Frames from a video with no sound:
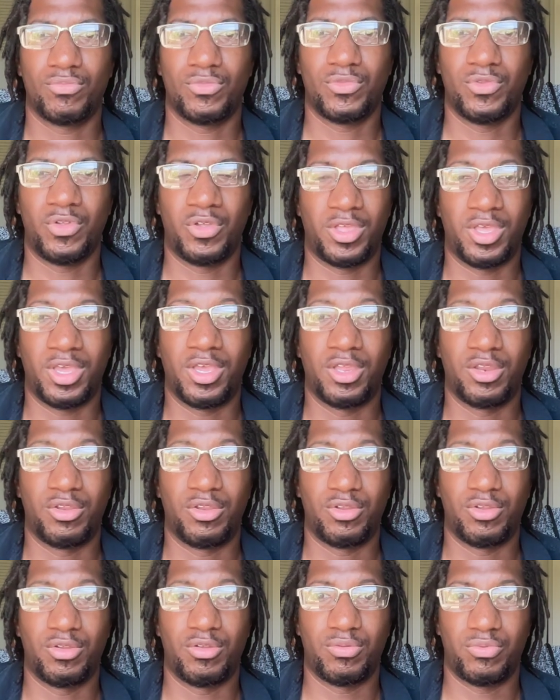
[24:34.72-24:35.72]
again,
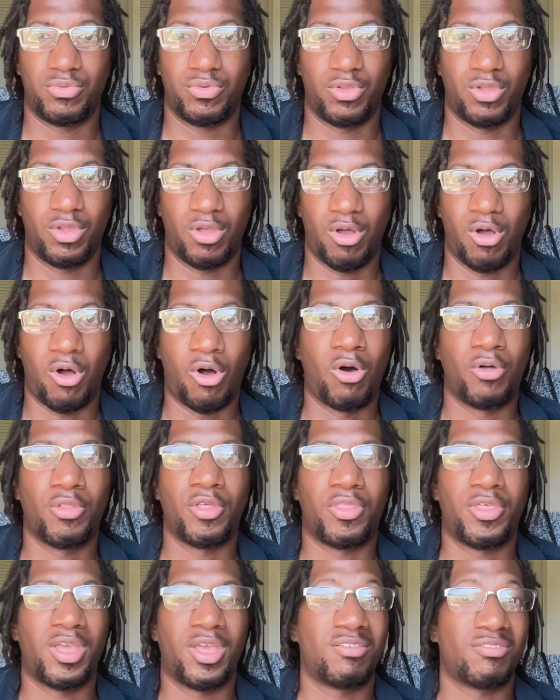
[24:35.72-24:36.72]
all the
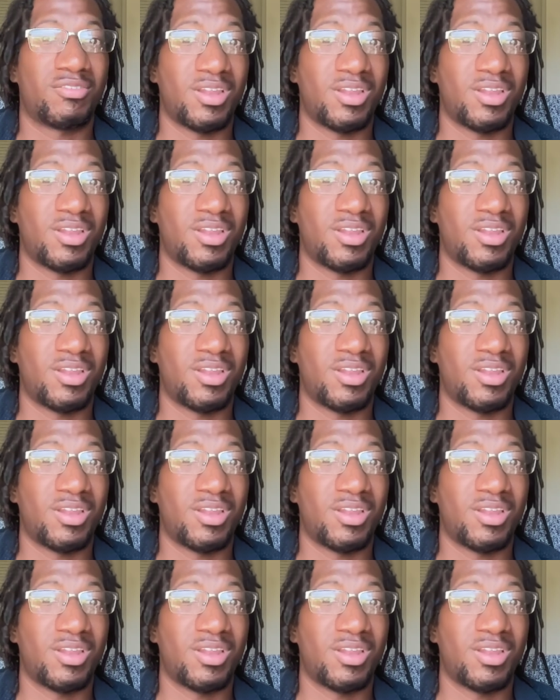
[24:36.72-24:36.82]
things,